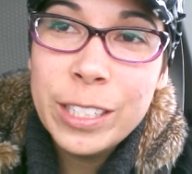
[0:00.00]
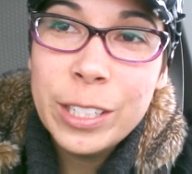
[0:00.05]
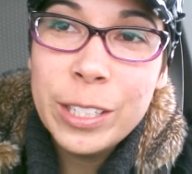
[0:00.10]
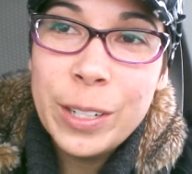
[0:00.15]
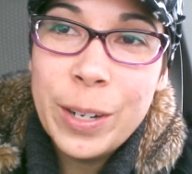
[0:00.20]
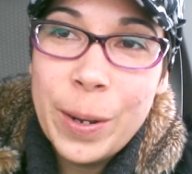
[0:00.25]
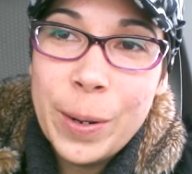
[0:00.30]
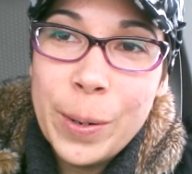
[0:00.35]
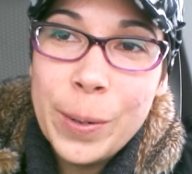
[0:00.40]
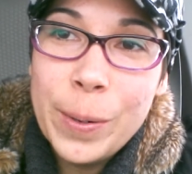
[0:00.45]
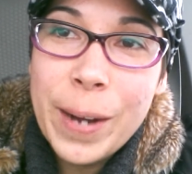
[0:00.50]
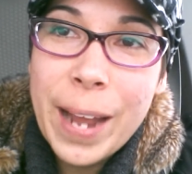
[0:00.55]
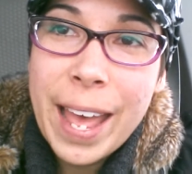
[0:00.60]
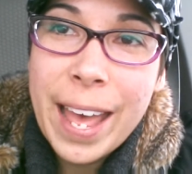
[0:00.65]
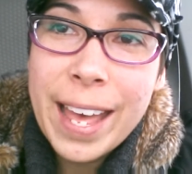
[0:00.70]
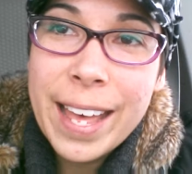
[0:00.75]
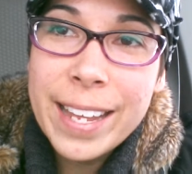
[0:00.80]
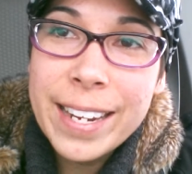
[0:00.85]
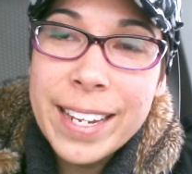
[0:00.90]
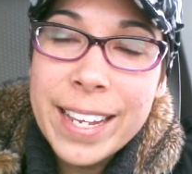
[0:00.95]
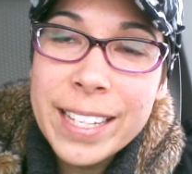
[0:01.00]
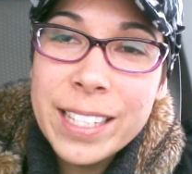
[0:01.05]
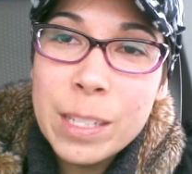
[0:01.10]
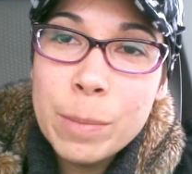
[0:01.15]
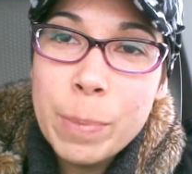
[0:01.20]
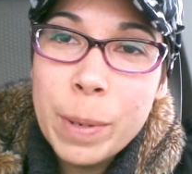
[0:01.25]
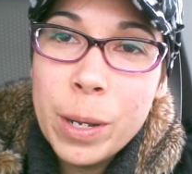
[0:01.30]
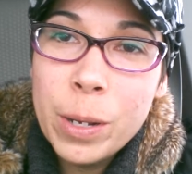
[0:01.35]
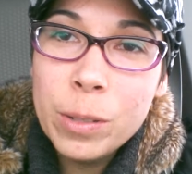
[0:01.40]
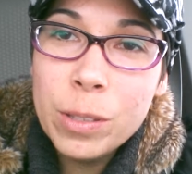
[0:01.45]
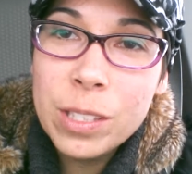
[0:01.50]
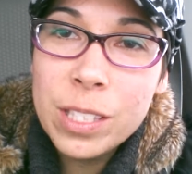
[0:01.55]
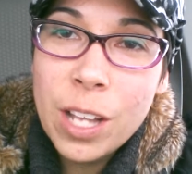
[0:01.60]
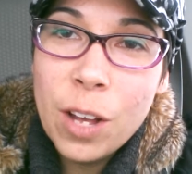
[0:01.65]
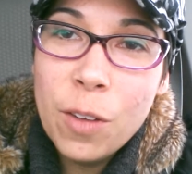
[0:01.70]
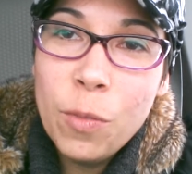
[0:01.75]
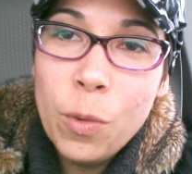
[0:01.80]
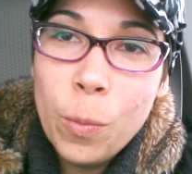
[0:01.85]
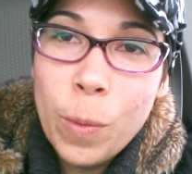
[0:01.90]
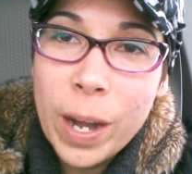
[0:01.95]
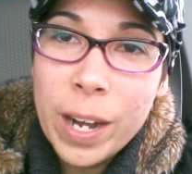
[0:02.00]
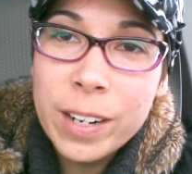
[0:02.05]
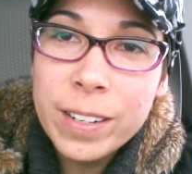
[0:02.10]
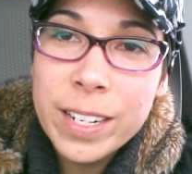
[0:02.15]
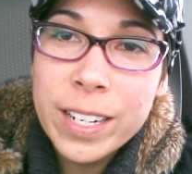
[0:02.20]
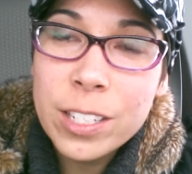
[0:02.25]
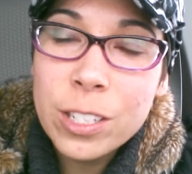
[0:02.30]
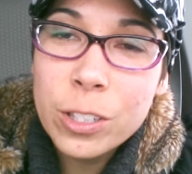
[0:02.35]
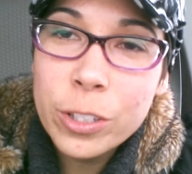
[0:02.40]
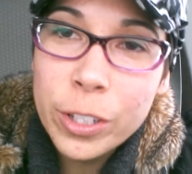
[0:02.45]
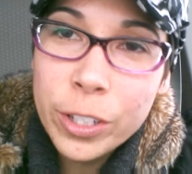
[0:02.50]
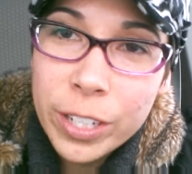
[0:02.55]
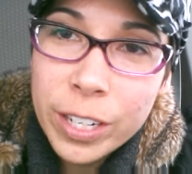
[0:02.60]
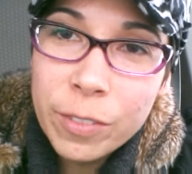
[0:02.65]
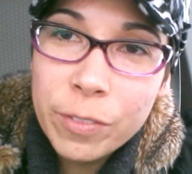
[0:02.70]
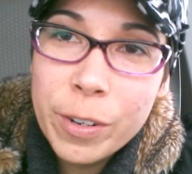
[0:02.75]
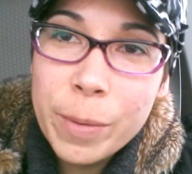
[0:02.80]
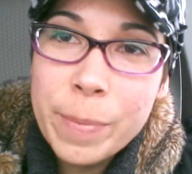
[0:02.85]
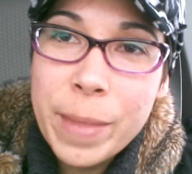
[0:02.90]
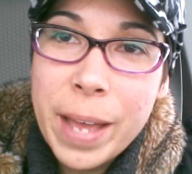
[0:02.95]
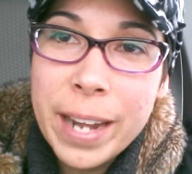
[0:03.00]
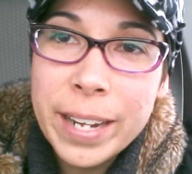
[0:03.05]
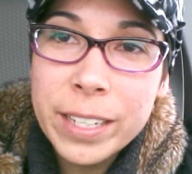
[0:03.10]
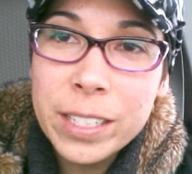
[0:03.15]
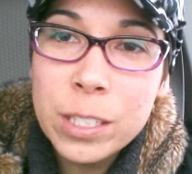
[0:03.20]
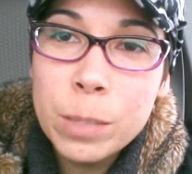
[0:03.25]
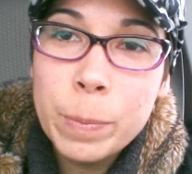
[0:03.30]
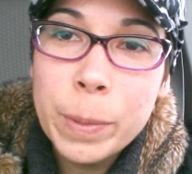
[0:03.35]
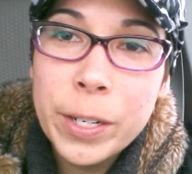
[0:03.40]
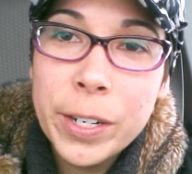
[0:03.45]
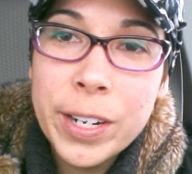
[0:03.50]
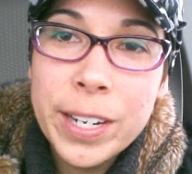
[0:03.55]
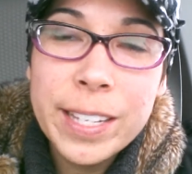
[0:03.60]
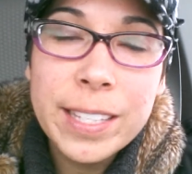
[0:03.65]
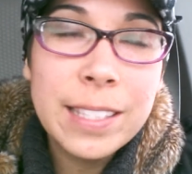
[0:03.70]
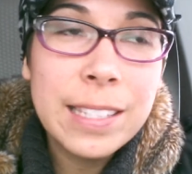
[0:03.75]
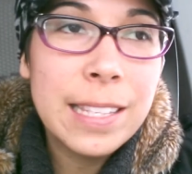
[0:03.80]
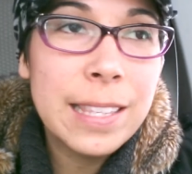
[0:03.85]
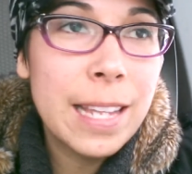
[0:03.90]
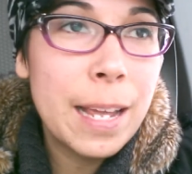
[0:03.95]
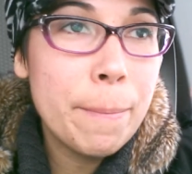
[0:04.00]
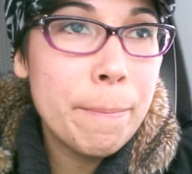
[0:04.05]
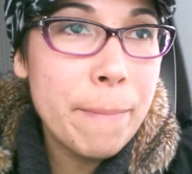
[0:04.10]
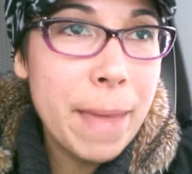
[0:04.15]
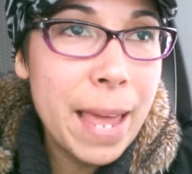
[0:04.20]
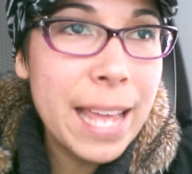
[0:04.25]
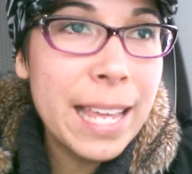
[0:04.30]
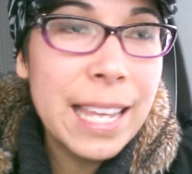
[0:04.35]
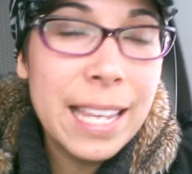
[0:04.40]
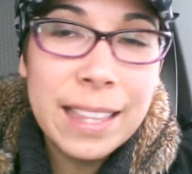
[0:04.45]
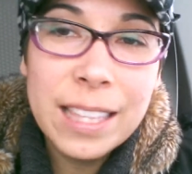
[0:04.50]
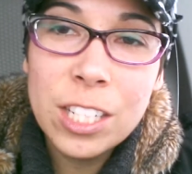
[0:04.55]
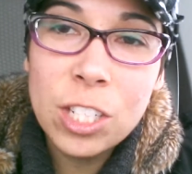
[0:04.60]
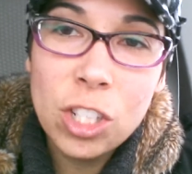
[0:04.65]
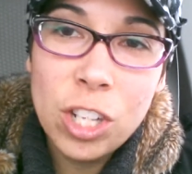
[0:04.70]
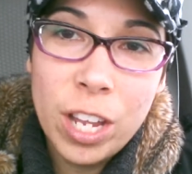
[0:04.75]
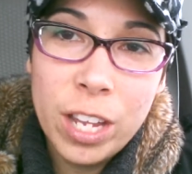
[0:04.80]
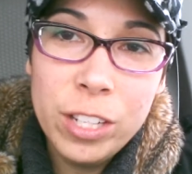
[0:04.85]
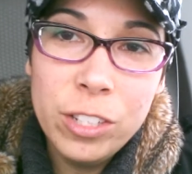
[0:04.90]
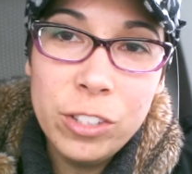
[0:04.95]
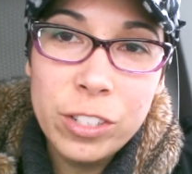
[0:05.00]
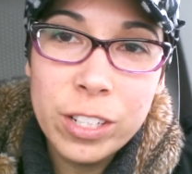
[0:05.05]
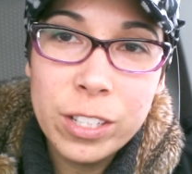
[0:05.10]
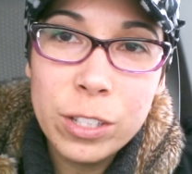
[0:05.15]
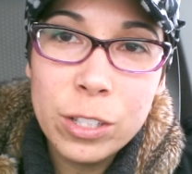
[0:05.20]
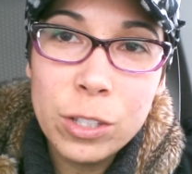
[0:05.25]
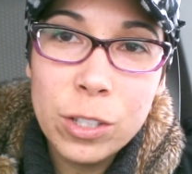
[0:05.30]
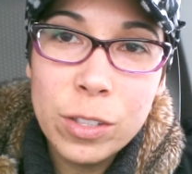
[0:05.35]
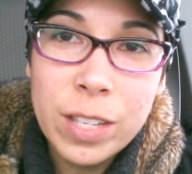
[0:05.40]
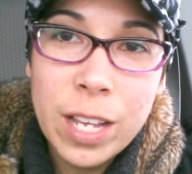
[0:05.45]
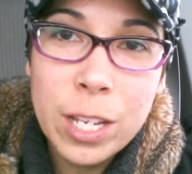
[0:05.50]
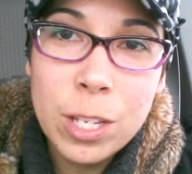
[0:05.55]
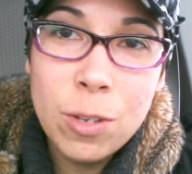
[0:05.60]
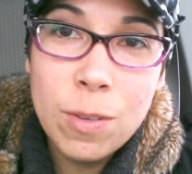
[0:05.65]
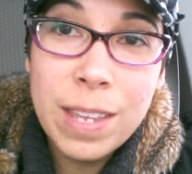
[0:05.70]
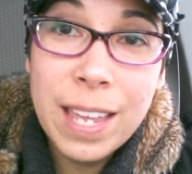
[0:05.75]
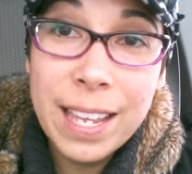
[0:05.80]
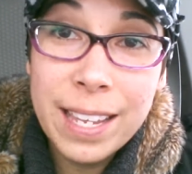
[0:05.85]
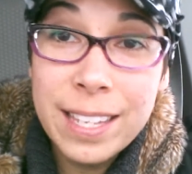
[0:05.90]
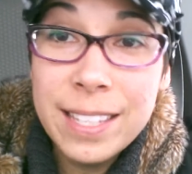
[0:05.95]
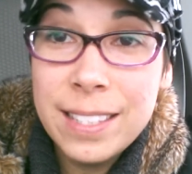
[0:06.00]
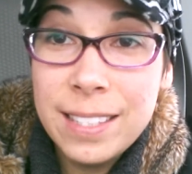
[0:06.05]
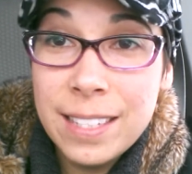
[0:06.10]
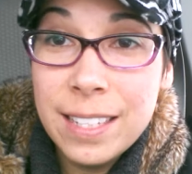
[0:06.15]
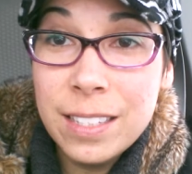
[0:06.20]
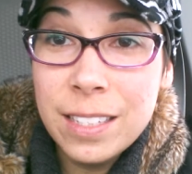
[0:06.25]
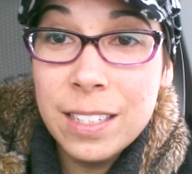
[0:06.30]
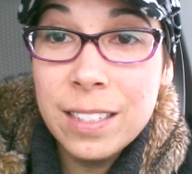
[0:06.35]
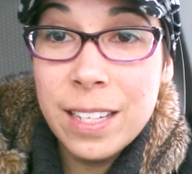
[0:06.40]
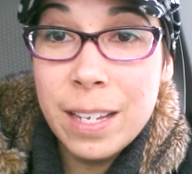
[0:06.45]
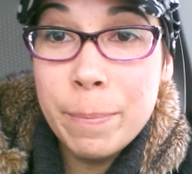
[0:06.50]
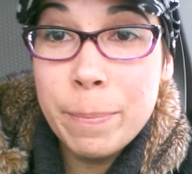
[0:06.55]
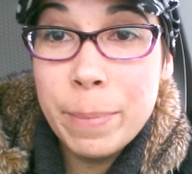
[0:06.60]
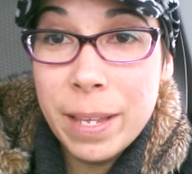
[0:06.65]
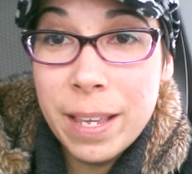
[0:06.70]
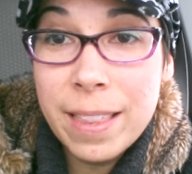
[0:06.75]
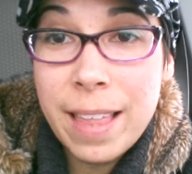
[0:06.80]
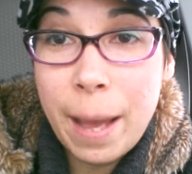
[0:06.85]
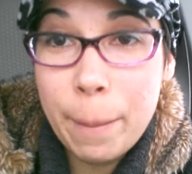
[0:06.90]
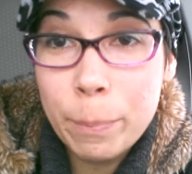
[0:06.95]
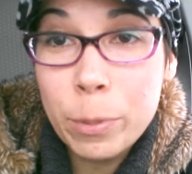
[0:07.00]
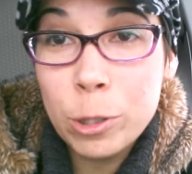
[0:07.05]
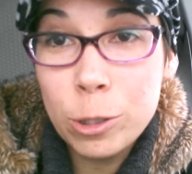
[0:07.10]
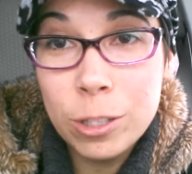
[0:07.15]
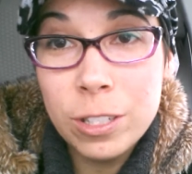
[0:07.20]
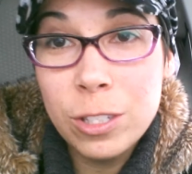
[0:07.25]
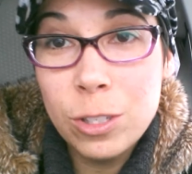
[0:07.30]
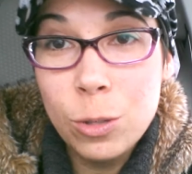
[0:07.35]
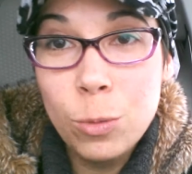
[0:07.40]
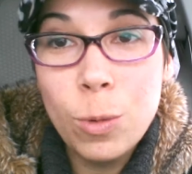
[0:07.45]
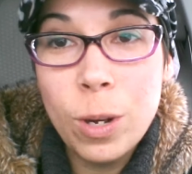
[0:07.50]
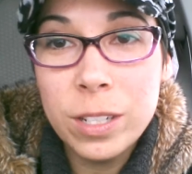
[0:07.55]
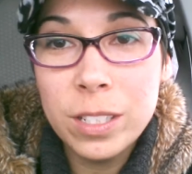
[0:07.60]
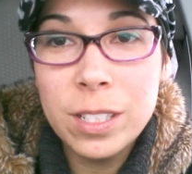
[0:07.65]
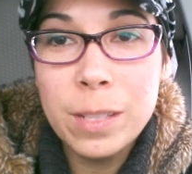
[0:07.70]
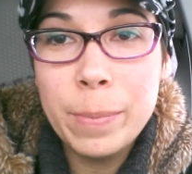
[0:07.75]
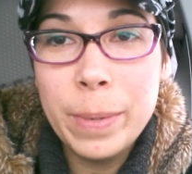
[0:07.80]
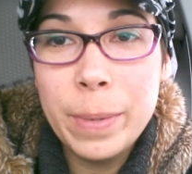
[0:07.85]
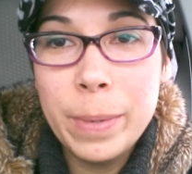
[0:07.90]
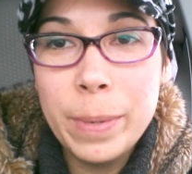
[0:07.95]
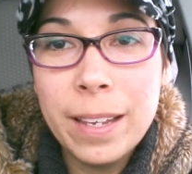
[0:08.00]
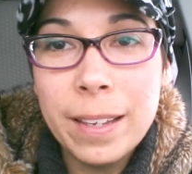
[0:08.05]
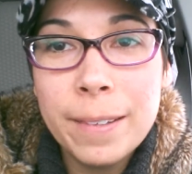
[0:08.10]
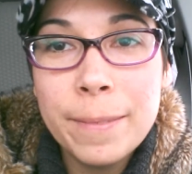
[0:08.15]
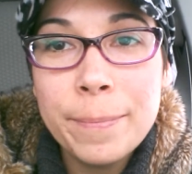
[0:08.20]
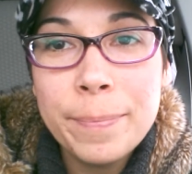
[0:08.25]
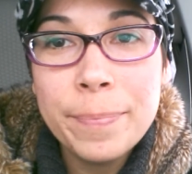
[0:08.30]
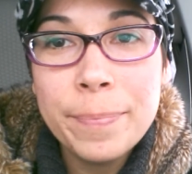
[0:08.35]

And it's about self-awareness, learning from that experience, and then making the changes so that you can consistently be that person you want to be.